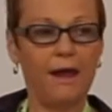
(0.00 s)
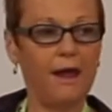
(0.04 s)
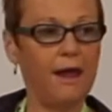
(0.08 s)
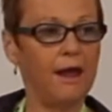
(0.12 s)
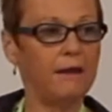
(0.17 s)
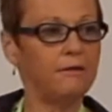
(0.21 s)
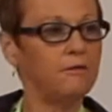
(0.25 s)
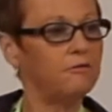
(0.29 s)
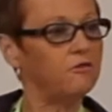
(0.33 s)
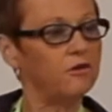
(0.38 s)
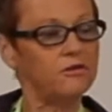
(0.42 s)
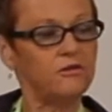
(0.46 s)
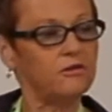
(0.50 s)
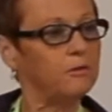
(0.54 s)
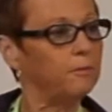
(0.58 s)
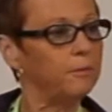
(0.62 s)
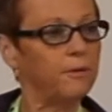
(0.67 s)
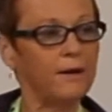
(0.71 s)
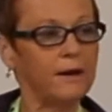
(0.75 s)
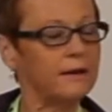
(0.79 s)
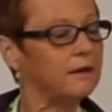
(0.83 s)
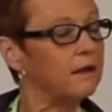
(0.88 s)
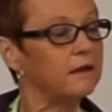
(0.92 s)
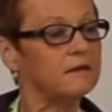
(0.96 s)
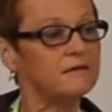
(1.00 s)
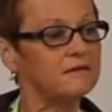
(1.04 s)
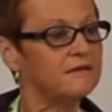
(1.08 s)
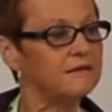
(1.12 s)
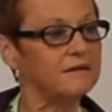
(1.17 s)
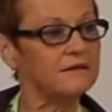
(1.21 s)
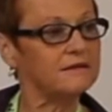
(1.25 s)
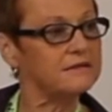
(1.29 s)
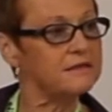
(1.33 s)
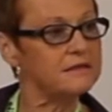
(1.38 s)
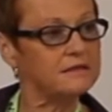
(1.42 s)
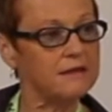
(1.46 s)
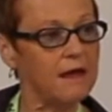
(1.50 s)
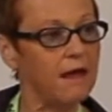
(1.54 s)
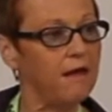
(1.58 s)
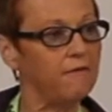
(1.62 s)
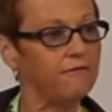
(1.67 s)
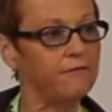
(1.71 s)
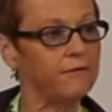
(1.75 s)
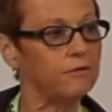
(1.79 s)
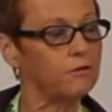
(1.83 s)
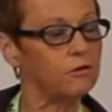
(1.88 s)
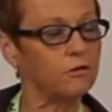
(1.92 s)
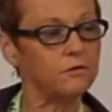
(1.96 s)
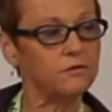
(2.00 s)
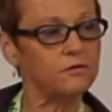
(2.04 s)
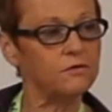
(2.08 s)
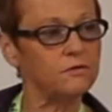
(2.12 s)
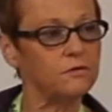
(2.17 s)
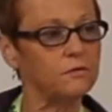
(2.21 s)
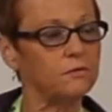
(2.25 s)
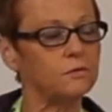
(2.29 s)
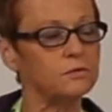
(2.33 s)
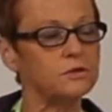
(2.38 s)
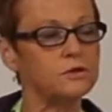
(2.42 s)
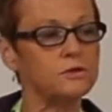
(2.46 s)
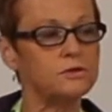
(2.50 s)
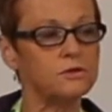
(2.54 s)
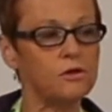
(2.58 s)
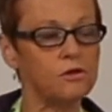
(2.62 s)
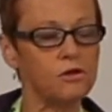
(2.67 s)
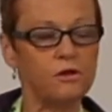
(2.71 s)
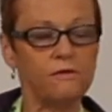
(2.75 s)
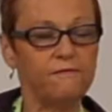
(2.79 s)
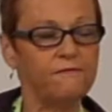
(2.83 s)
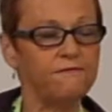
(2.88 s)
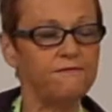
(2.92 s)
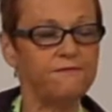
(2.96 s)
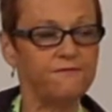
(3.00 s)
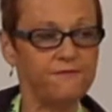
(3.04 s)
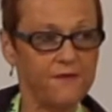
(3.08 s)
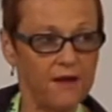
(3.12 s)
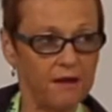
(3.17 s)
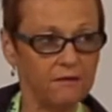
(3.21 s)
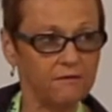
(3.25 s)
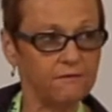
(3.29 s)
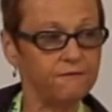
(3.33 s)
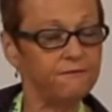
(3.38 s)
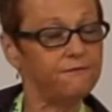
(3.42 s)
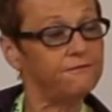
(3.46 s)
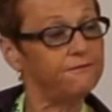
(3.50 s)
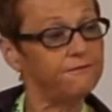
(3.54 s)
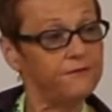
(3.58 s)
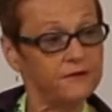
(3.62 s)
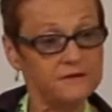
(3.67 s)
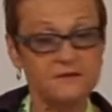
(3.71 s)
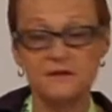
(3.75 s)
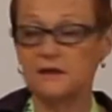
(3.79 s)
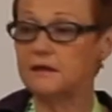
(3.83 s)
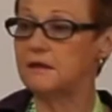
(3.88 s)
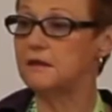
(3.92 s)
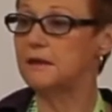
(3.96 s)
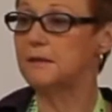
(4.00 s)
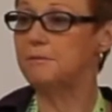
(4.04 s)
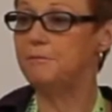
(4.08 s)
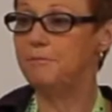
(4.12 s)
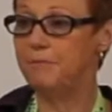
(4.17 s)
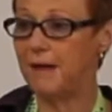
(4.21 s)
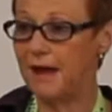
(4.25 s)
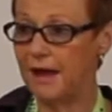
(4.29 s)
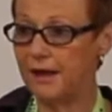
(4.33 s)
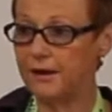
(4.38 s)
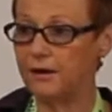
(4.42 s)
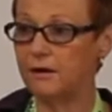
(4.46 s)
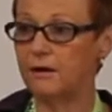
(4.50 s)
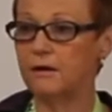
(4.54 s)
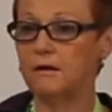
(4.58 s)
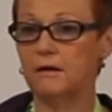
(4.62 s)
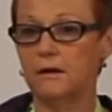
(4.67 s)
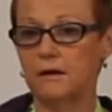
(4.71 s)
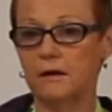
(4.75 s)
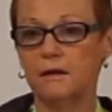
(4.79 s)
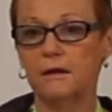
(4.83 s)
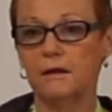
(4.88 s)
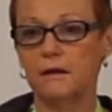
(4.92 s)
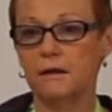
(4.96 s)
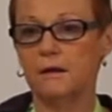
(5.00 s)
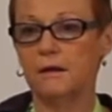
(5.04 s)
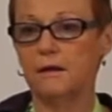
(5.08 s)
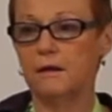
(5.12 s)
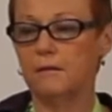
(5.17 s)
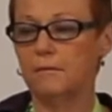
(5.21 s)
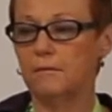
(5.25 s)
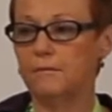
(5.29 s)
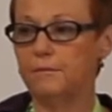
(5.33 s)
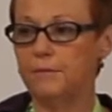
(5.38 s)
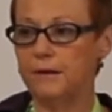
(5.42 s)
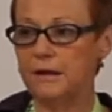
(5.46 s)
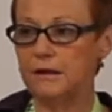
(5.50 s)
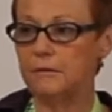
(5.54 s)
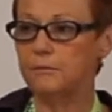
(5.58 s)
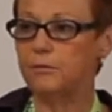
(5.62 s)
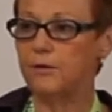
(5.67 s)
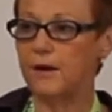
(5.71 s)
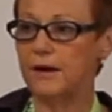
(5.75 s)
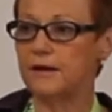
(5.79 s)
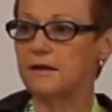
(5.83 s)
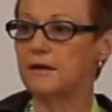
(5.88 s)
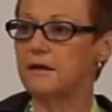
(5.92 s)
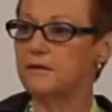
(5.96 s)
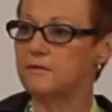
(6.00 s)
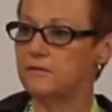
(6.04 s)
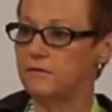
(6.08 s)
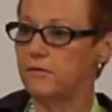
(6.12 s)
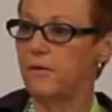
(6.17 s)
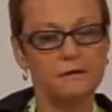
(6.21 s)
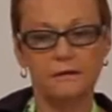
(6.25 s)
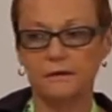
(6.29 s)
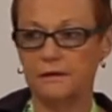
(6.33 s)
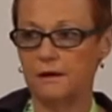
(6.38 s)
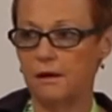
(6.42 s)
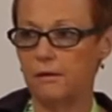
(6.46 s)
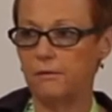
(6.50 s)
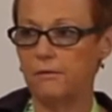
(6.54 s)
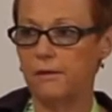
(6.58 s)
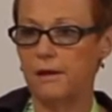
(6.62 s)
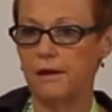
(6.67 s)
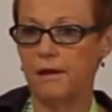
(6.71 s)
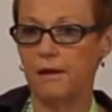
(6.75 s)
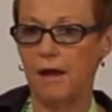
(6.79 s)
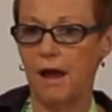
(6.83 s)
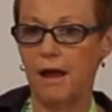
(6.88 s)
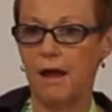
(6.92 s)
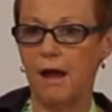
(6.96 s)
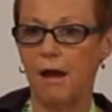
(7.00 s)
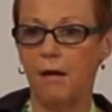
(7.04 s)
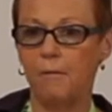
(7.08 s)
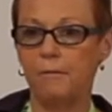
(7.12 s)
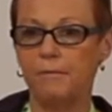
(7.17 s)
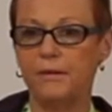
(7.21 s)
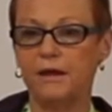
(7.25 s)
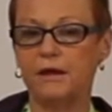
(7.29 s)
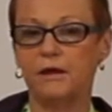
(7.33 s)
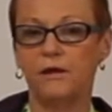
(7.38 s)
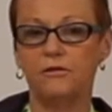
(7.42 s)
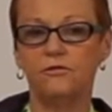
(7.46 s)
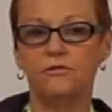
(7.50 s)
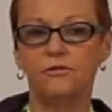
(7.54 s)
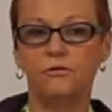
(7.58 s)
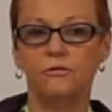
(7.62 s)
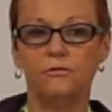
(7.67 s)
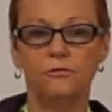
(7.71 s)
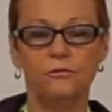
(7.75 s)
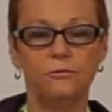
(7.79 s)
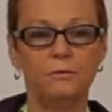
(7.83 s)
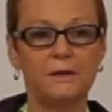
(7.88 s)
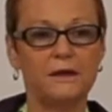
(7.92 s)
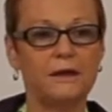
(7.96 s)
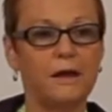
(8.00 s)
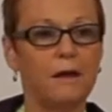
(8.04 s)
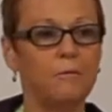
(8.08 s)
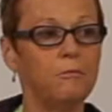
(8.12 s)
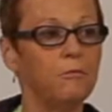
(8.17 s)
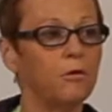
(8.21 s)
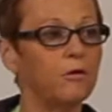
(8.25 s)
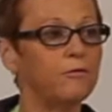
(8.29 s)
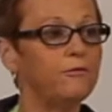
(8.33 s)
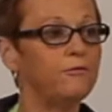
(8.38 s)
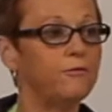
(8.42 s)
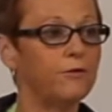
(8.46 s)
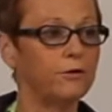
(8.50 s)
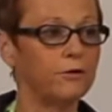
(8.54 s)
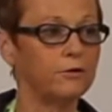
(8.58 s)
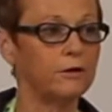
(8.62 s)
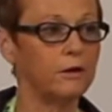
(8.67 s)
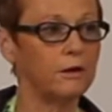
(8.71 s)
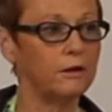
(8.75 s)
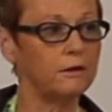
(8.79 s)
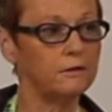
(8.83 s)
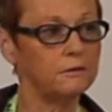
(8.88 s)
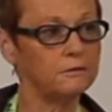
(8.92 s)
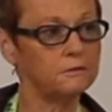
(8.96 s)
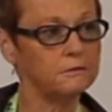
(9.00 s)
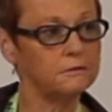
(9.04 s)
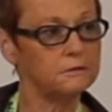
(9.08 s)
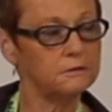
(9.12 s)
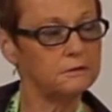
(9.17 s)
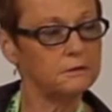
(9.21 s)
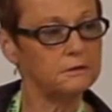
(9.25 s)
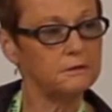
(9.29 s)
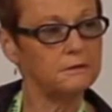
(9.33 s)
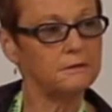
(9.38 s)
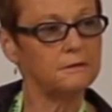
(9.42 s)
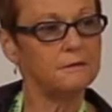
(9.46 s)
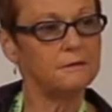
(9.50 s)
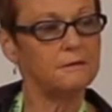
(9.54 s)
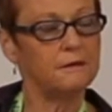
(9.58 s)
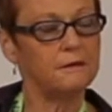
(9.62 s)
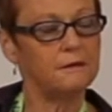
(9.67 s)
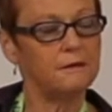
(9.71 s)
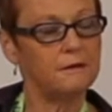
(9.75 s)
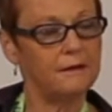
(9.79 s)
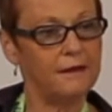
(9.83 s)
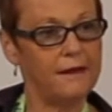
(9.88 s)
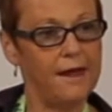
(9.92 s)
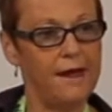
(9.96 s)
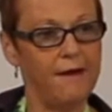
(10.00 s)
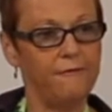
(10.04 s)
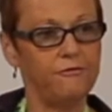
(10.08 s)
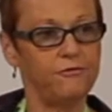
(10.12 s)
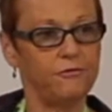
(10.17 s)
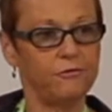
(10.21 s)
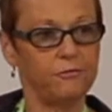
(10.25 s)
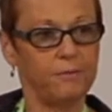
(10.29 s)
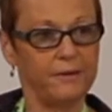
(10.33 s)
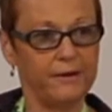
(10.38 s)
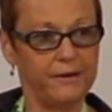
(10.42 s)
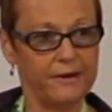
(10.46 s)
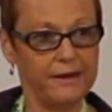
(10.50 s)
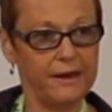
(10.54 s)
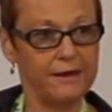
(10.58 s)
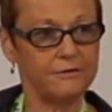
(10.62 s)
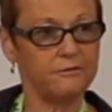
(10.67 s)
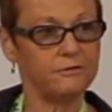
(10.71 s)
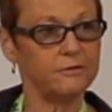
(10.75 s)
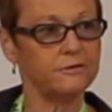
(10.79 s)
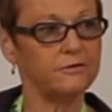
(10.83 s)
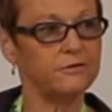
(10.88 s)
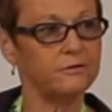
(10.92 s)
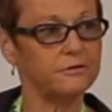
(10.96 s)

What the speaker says: And just the pregnancy itself, it just, she felt physically better being pregnant, you know, because you do become more fertile after bariatric